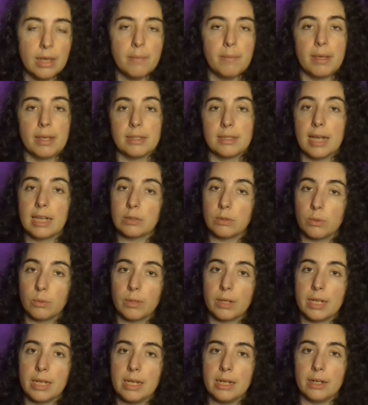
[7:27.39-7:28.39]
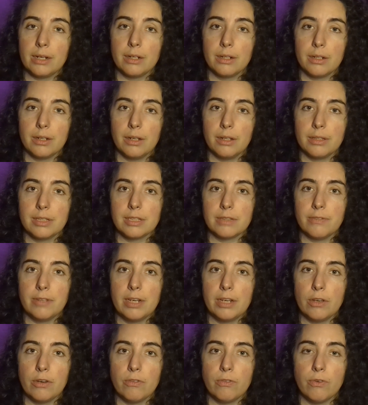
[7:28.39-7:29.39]
because that's what we're here on this
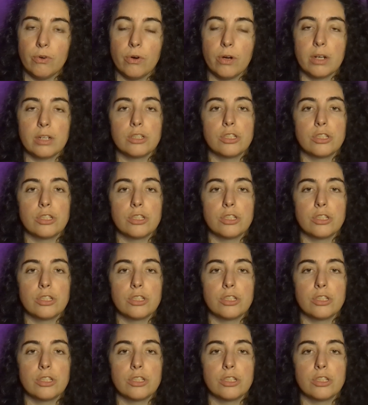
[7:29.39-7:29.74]
video for.